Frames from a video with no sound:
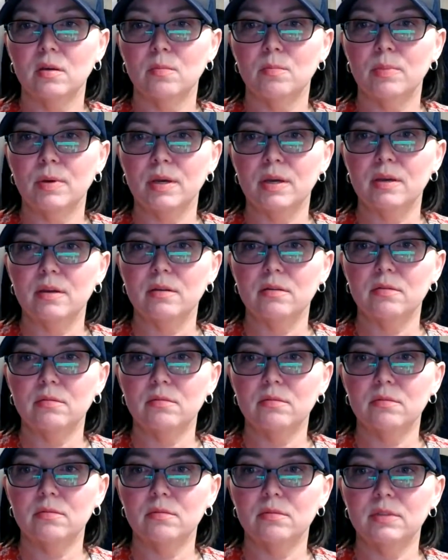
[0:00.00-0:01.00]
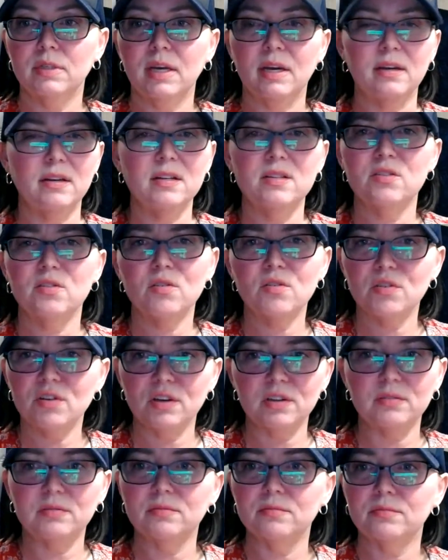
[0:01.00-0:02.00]
But yeah, it's all
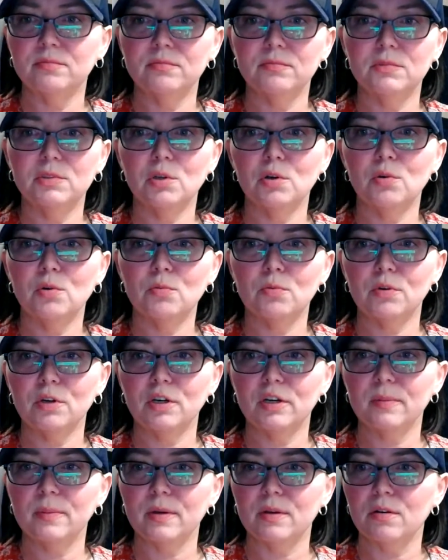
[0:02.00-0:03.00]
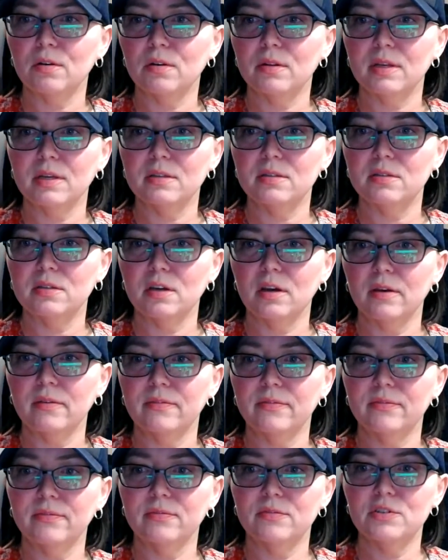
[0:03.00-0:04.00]
good. Don't worry about all that stuff.
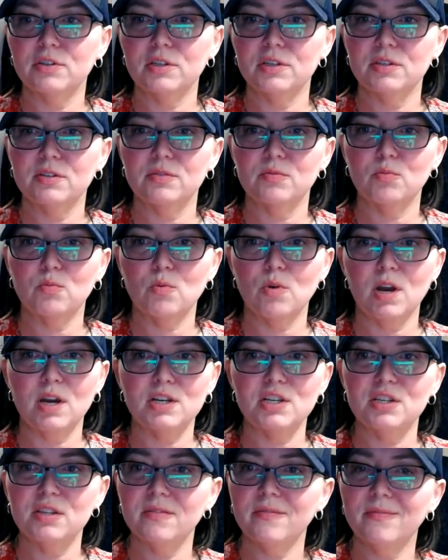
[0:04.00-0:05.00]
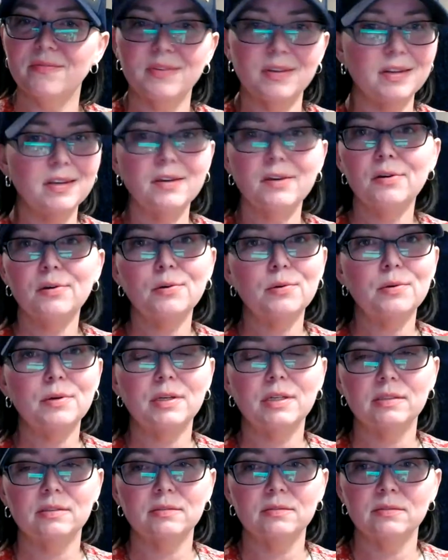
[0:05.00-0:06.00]
Just watch the video
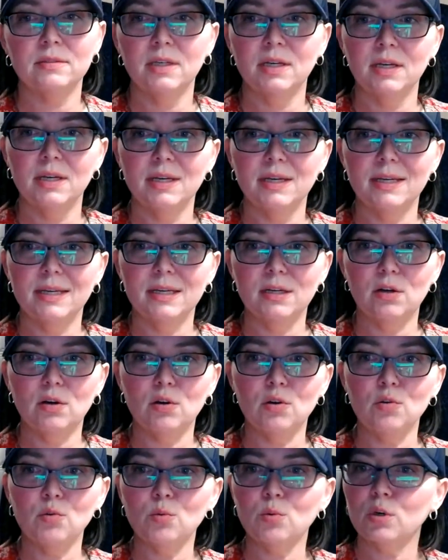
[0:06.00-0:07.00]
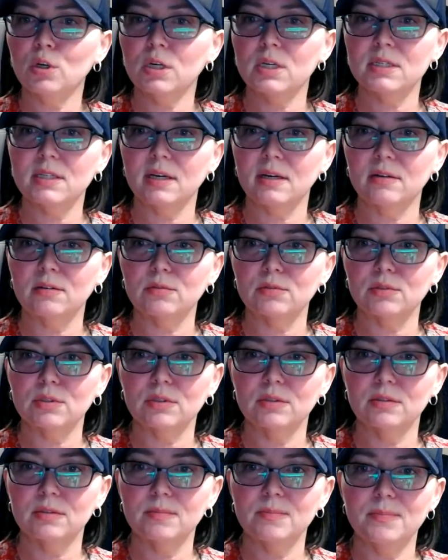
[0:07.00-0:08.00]
and it all works out.
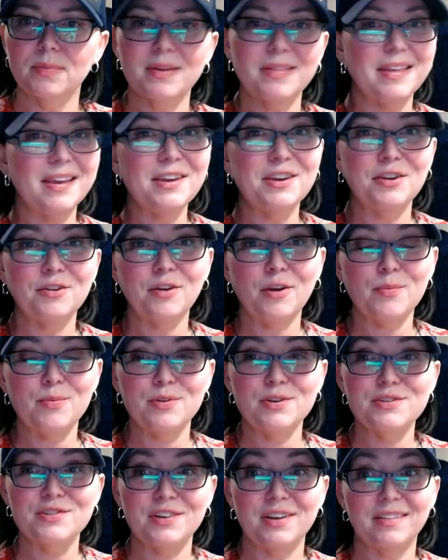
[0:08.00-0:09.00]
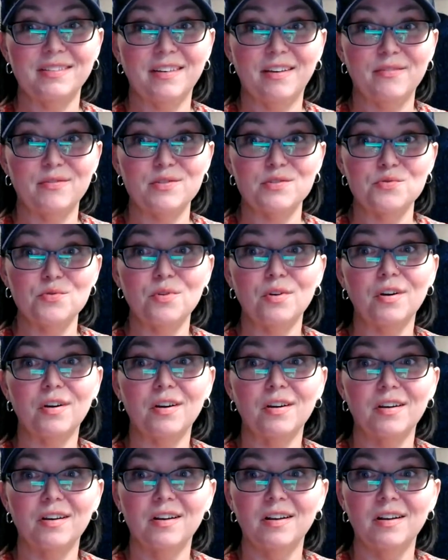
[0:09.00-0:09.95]
But thank you. I appreciate that for sure.